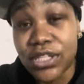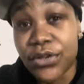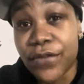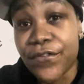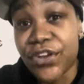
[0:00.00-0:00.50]

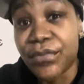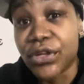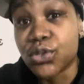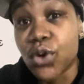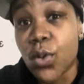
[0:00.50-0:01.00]
learning your freedom
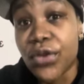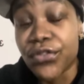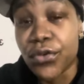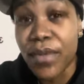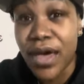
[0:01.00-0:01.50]
because you are worthy
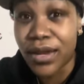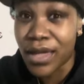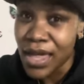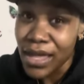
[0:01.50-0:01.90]
and you matter.